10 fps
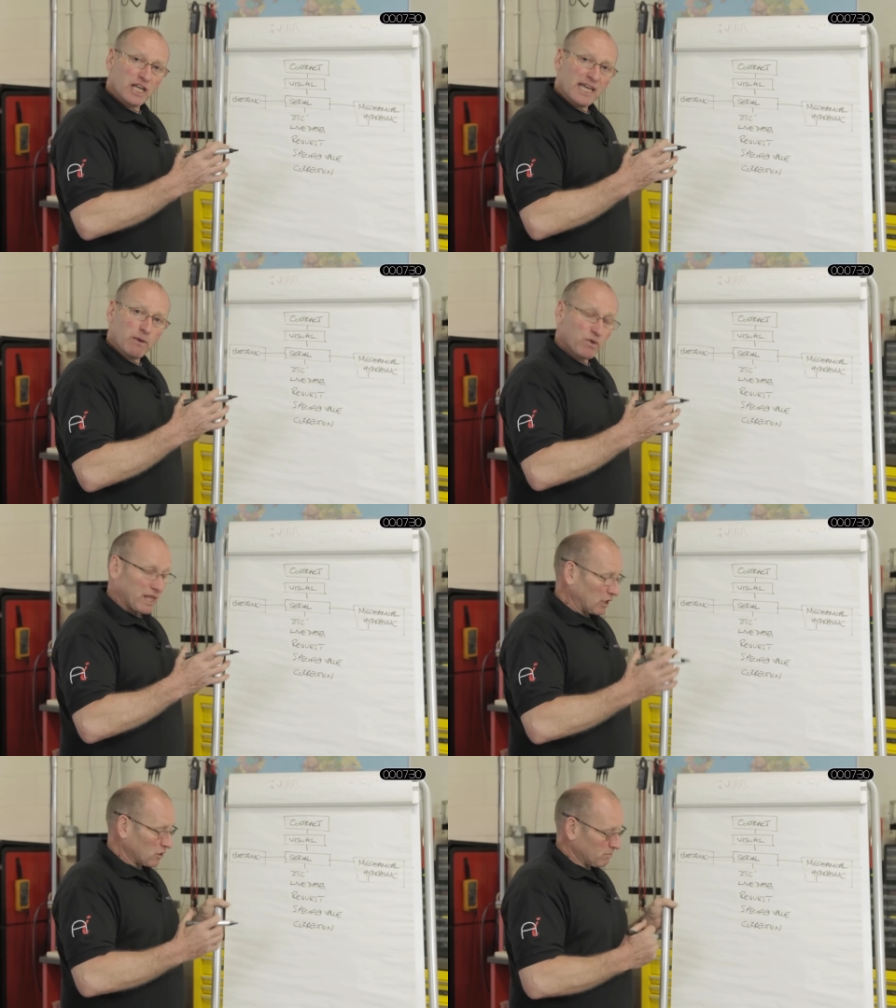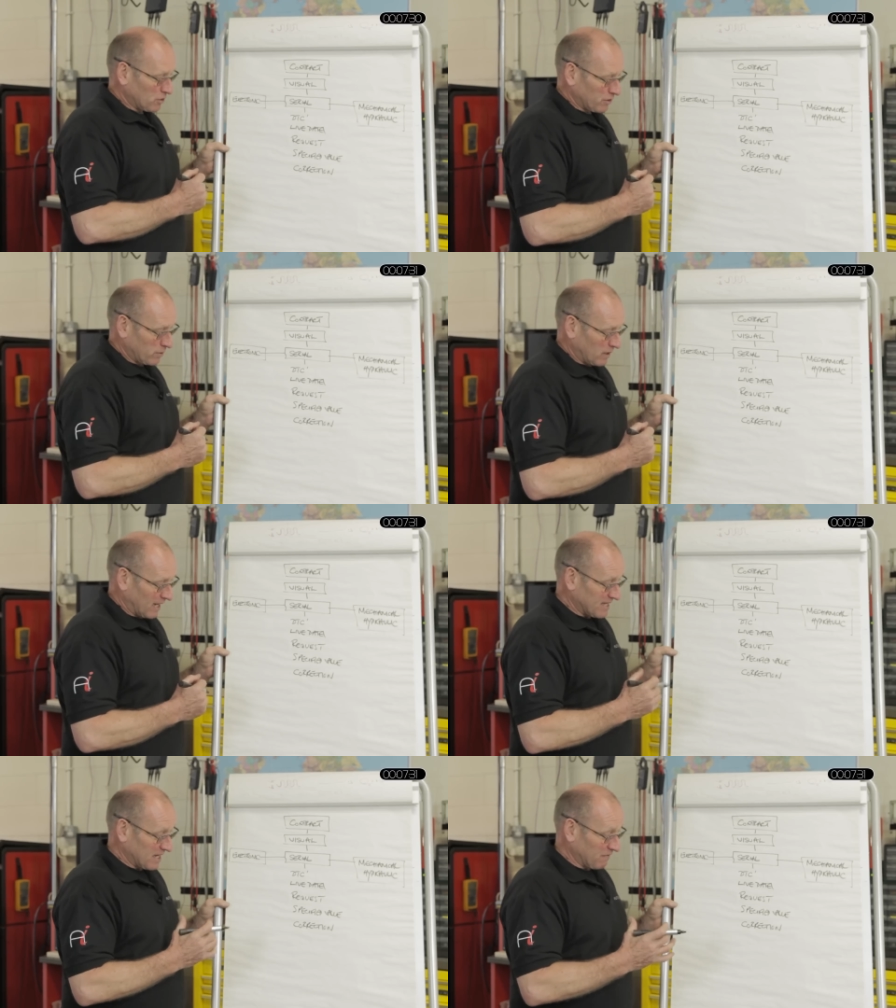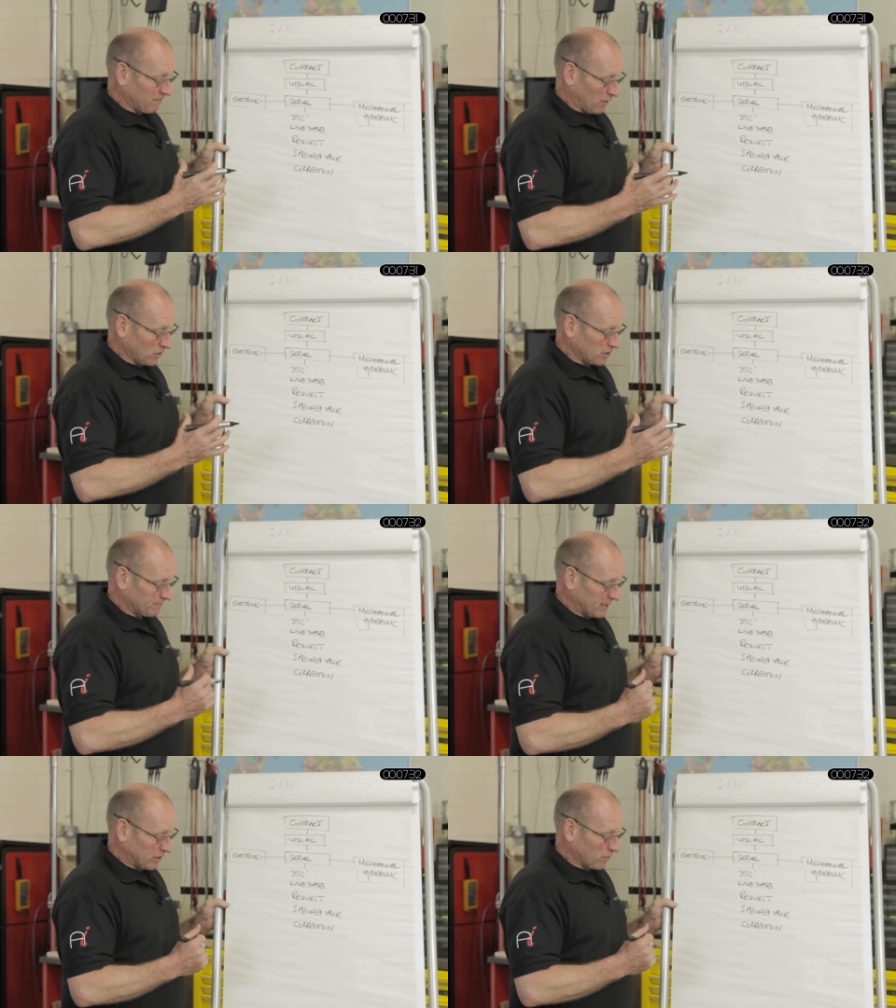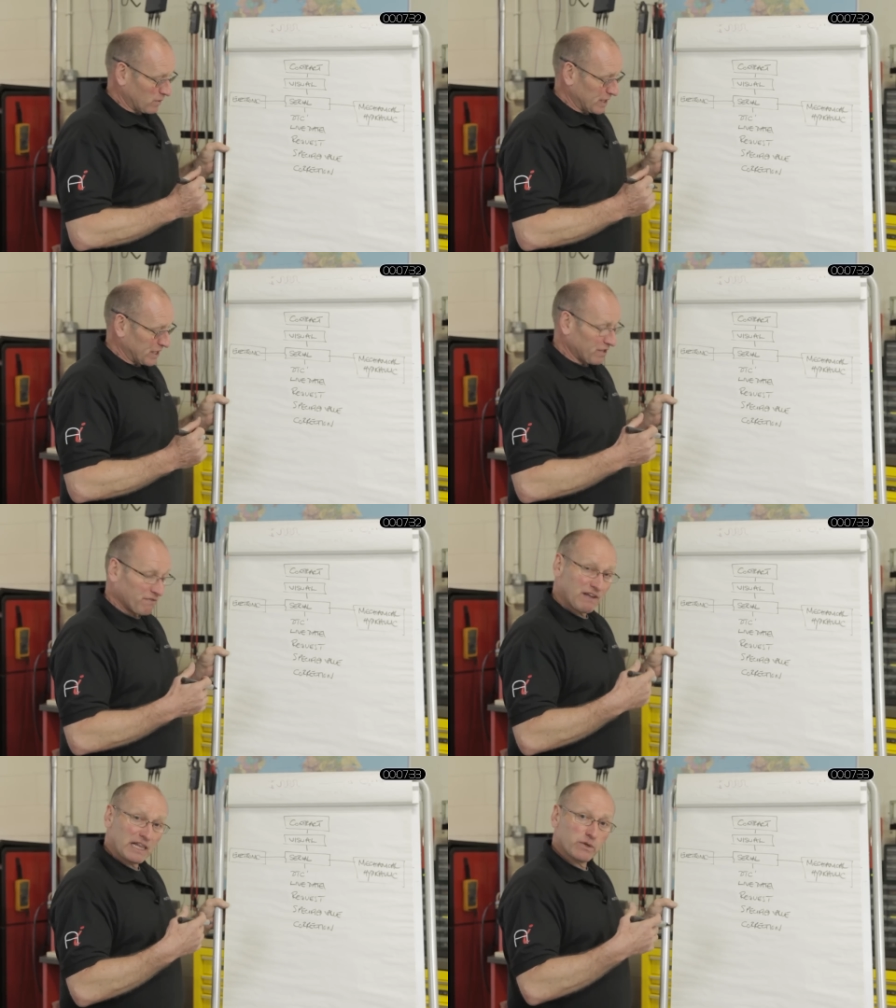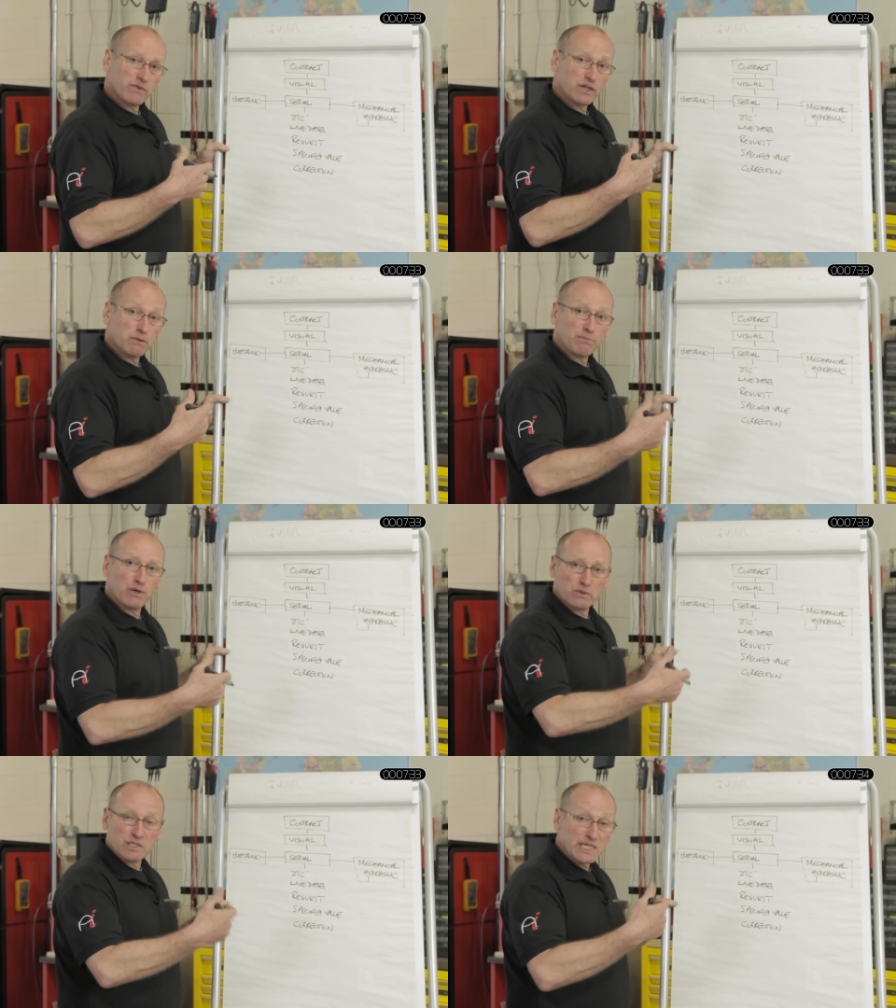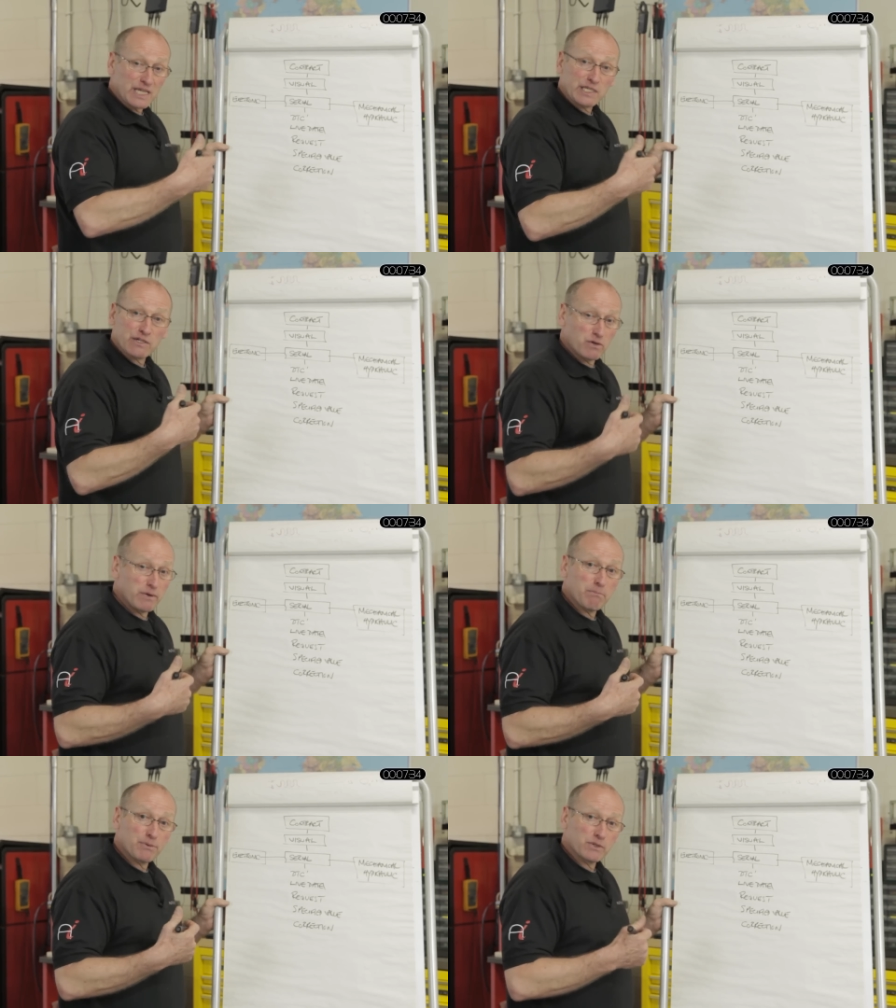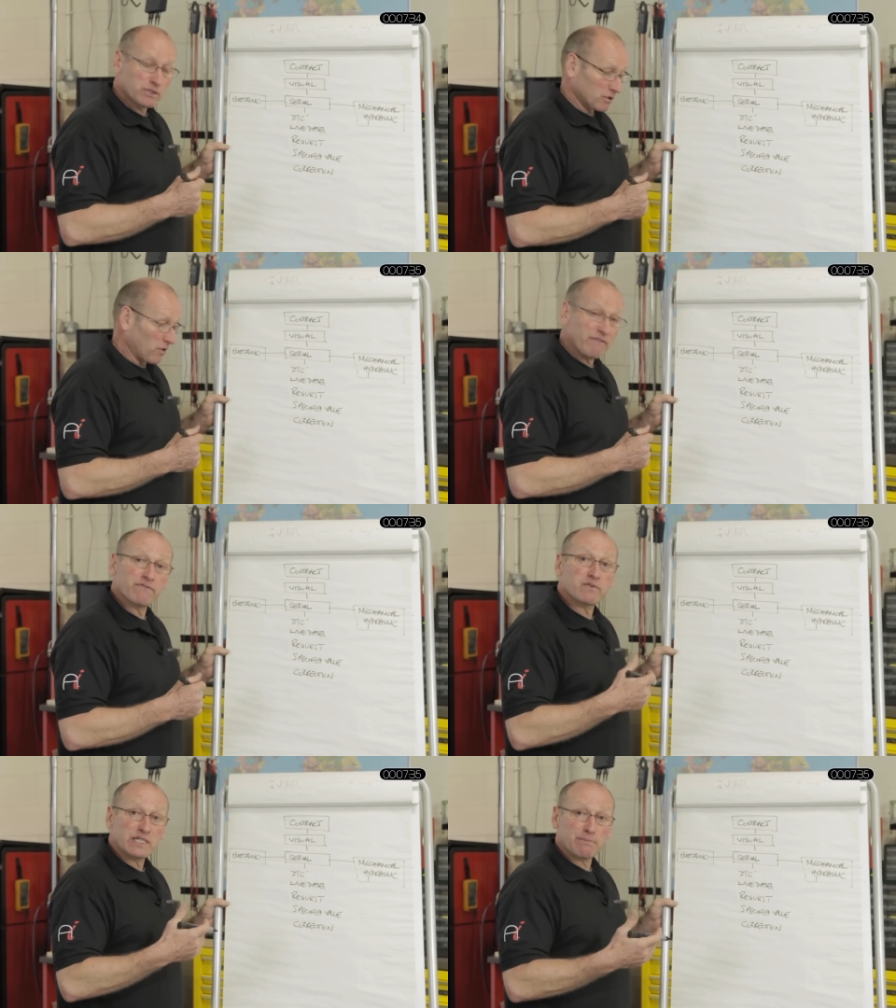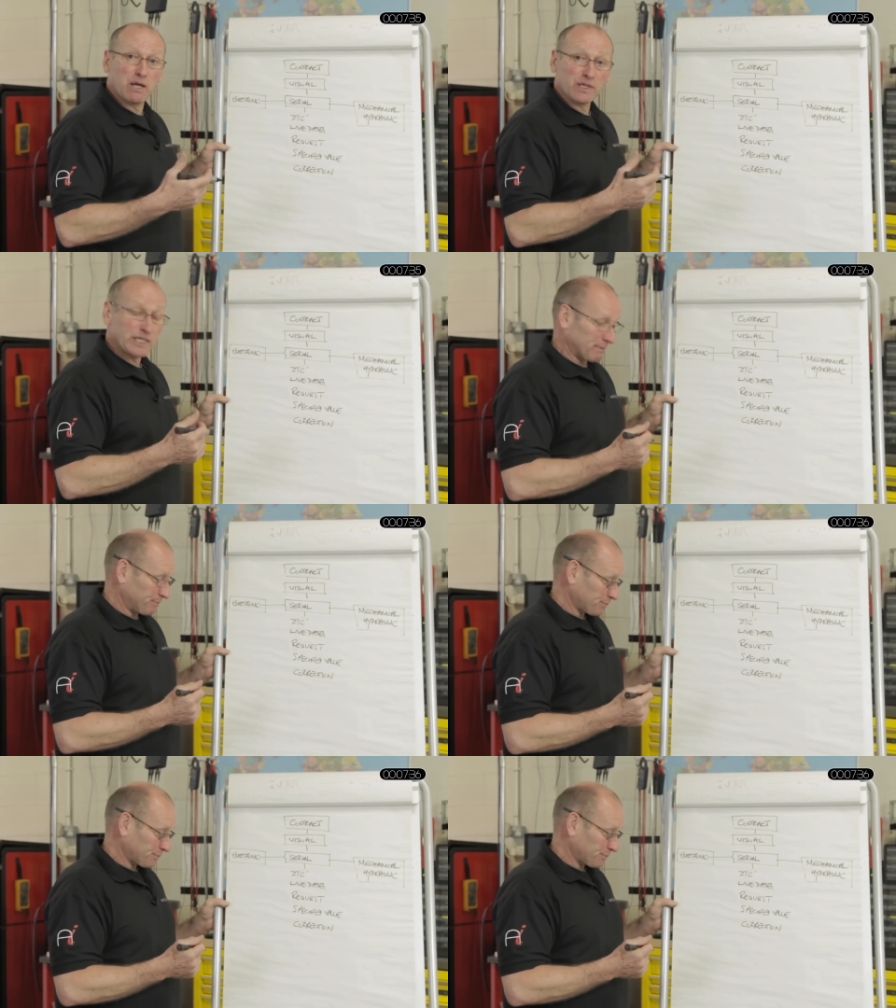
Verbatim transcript: it will then come to a default, in other words, the value of a component, sensor, or input, or even response.